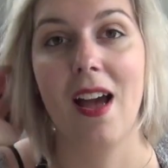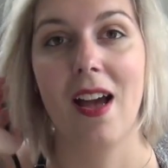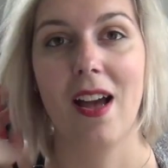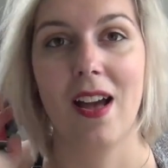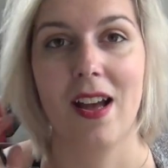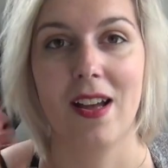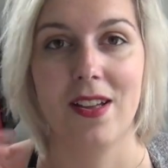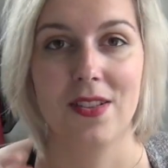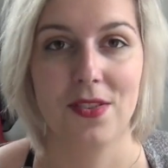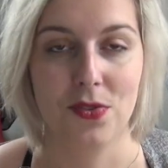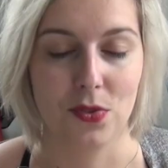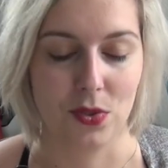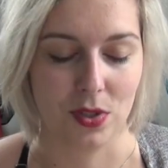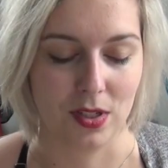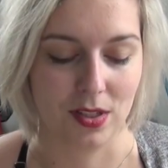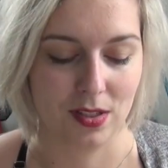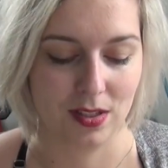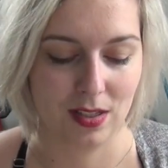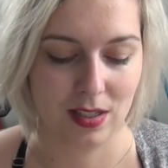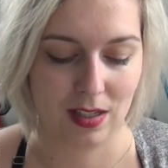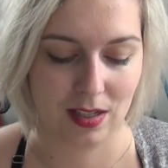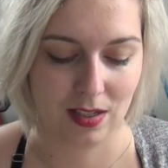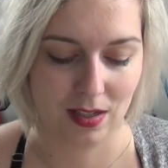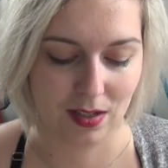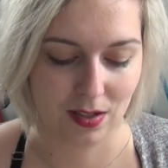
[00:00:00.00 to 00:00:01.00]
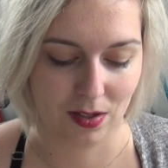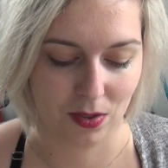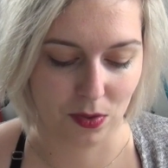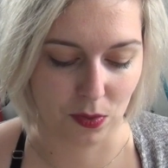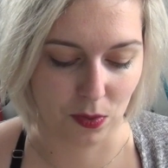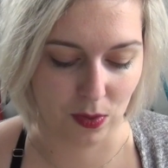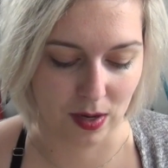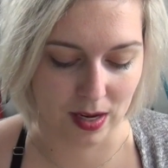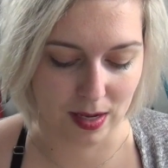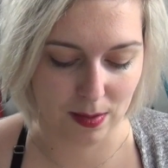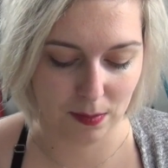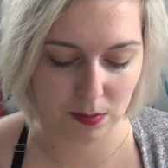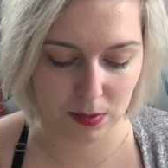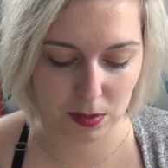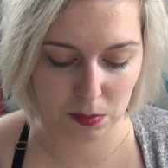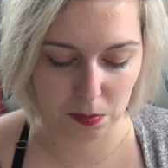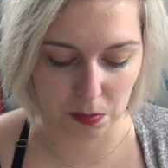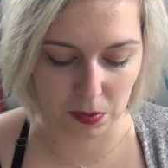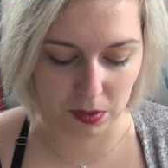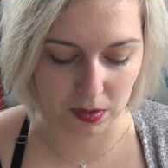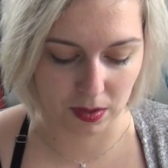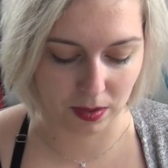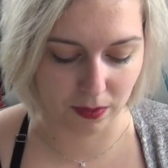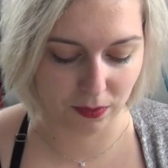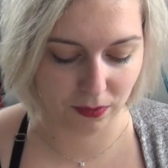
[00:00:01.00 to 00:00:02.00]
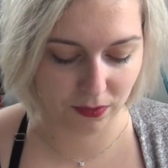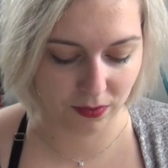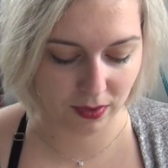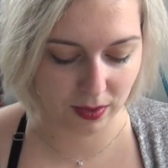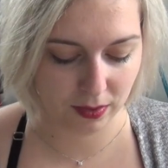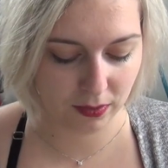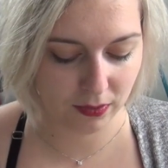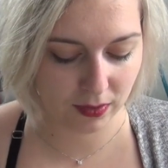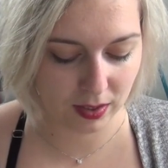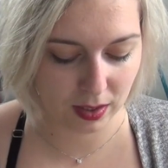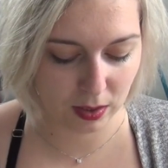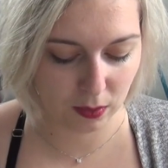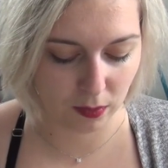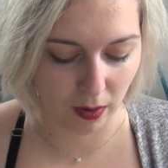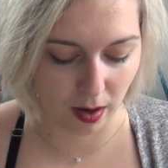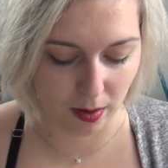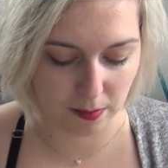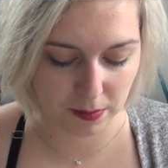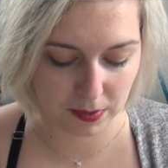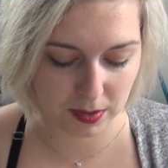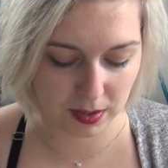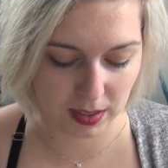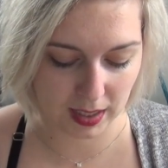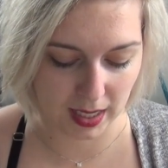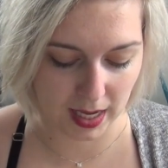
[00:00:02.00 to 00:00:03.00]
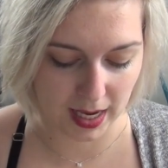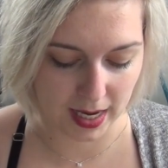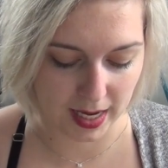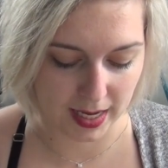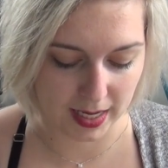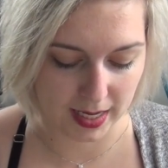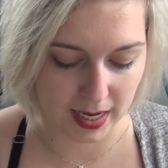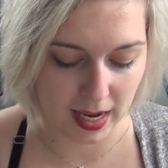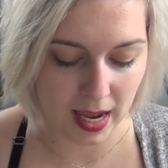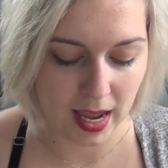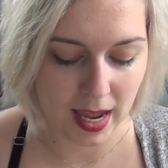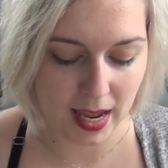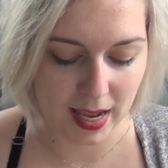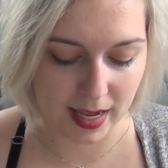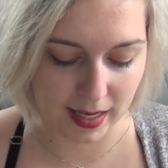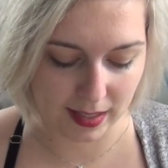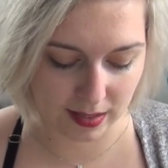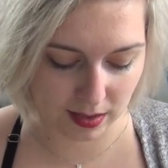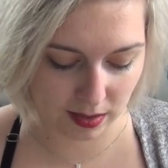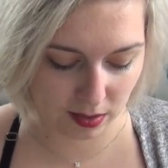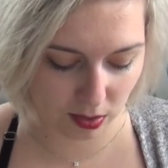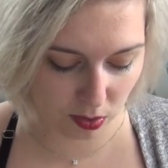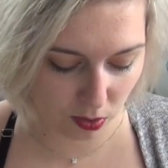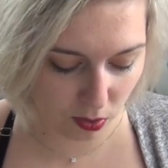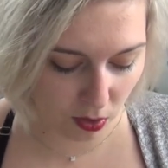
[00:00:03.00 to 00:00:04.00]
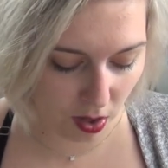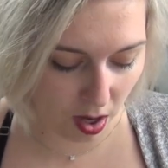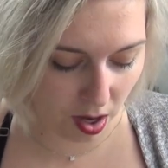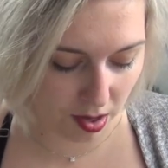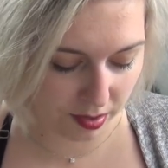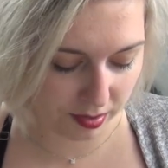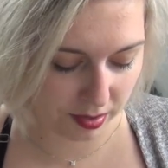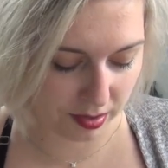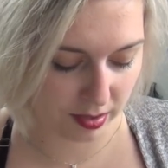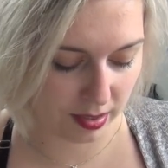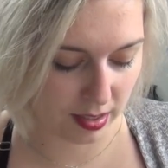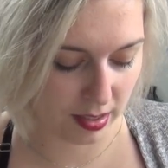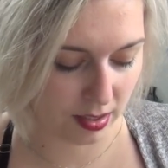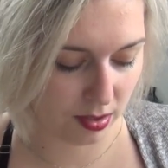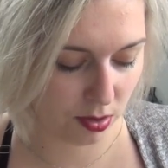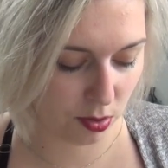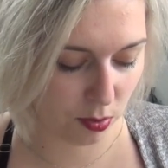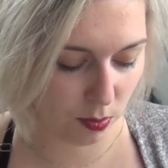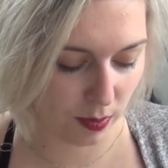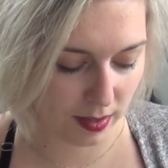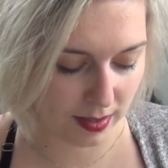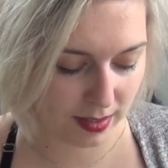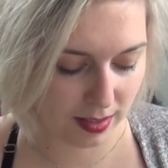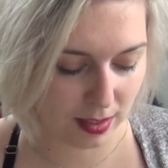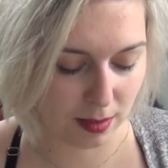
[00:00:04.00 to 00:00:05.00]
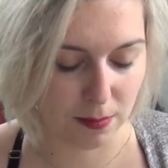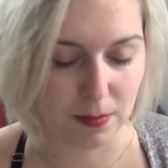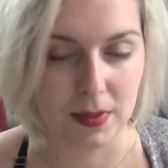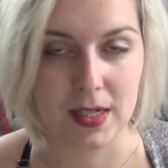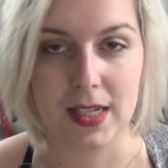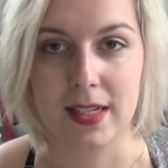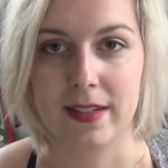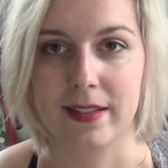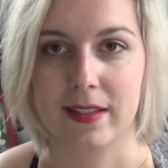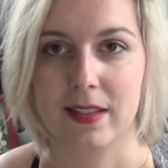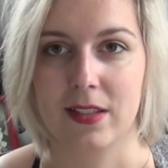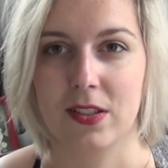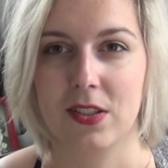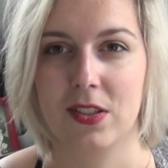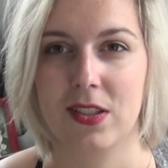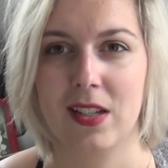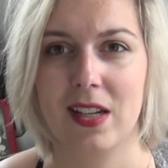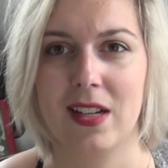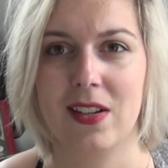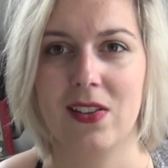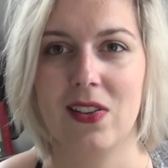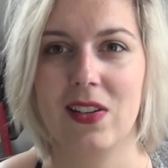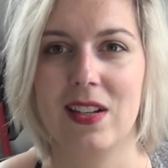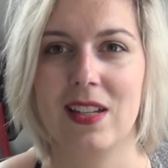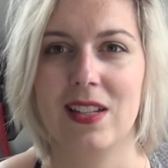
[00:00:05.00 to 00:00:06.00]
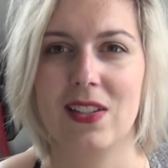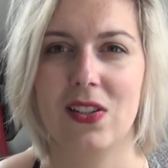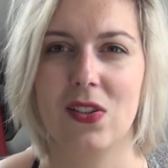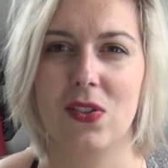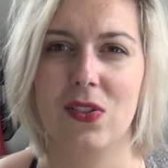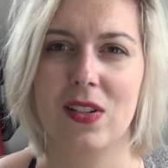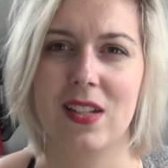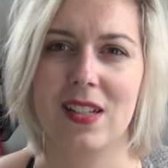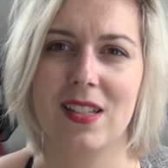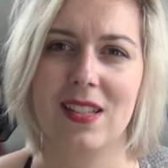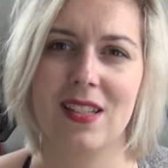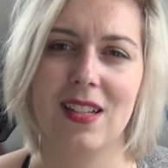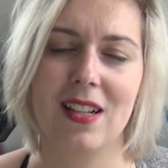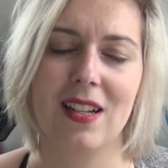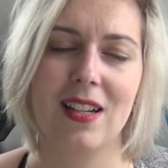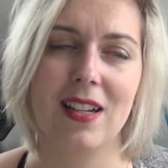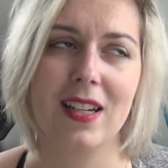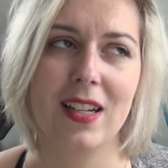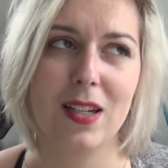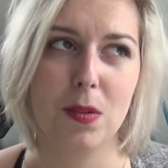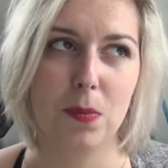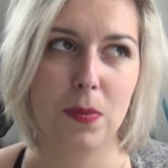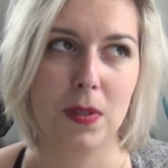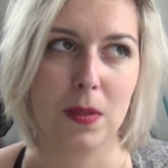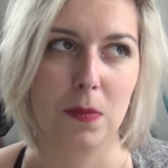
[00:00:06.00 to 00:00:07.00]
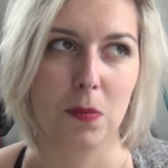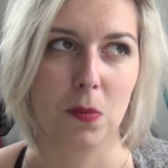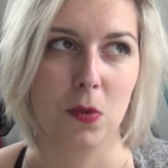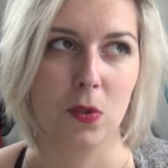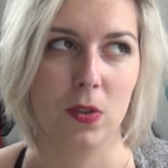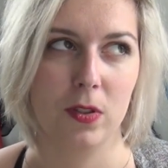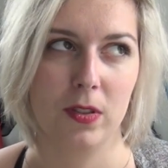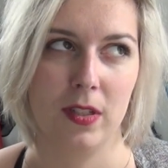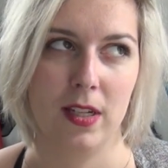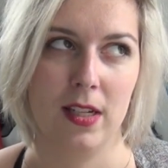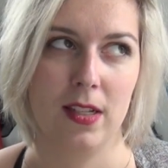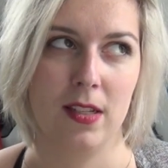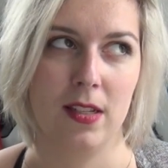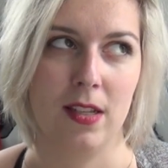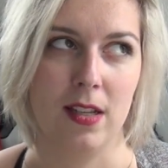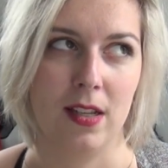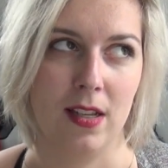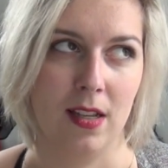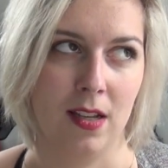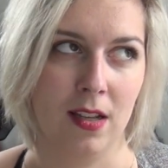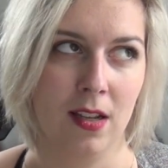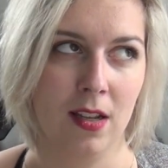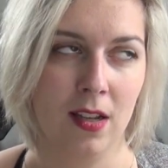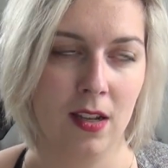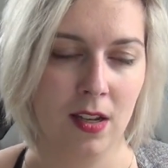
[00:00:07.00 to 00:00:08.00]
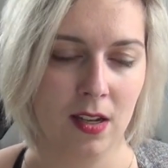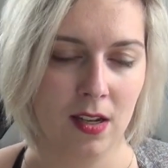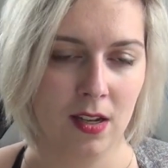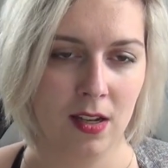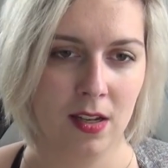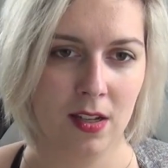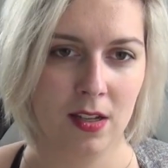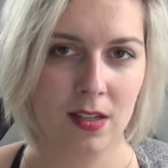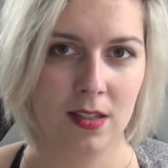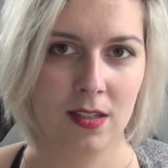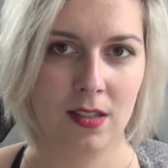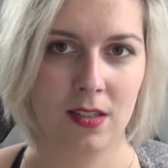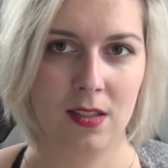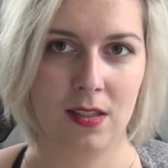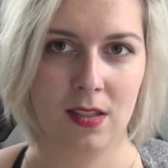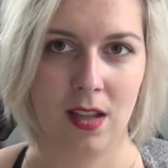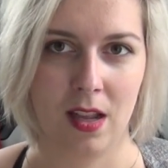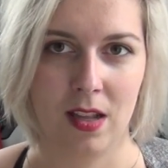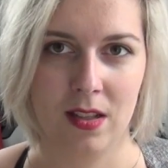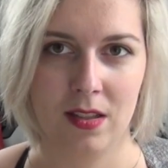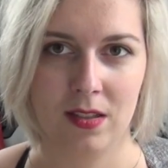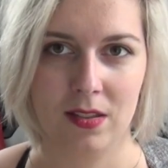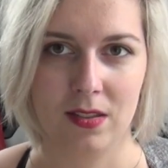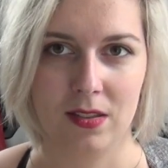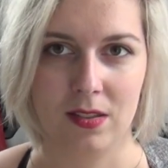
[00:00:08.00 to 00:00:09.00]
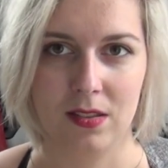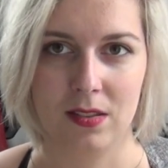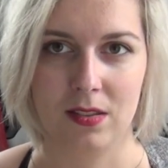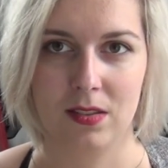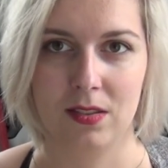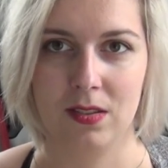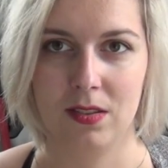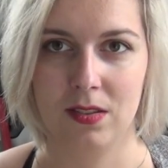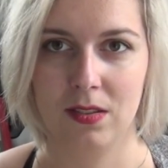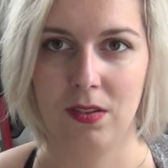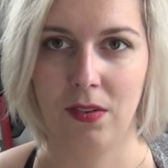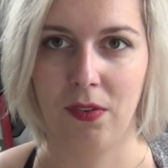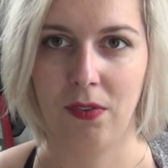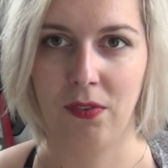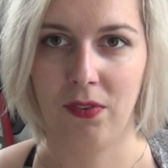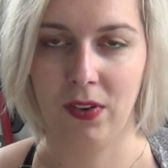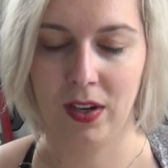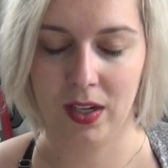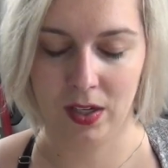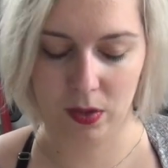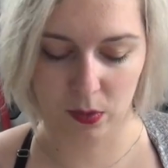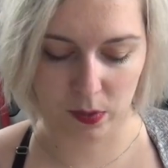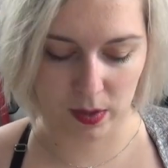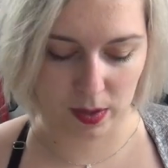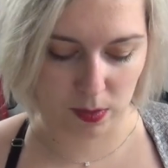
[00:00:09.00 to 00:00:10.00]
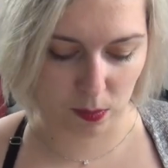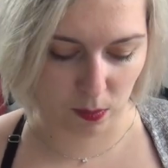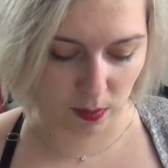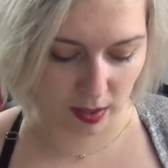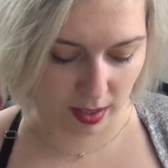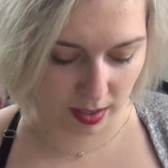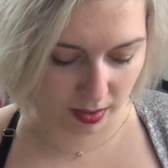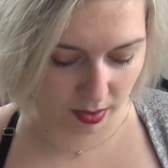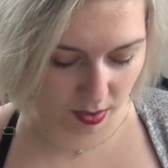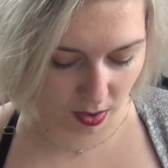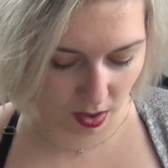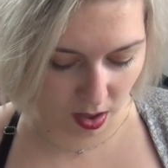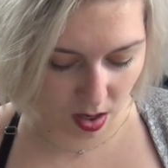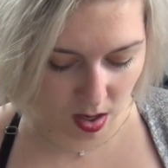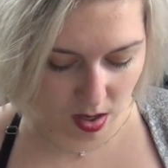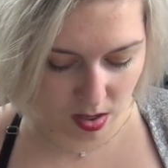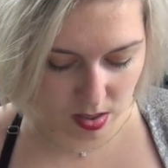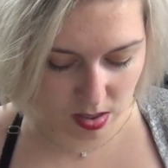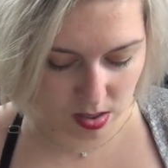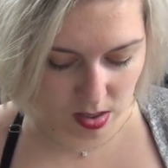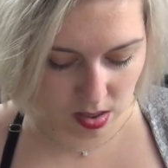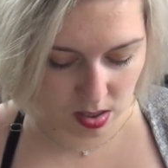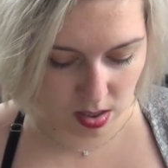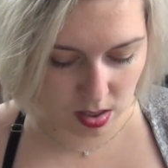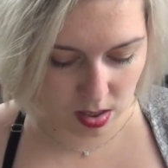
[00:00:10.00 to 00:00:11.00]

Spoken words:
100 grams, but a 50-gram skein is 220 meters. So that's a little bit more than the standard fingering weight yarn.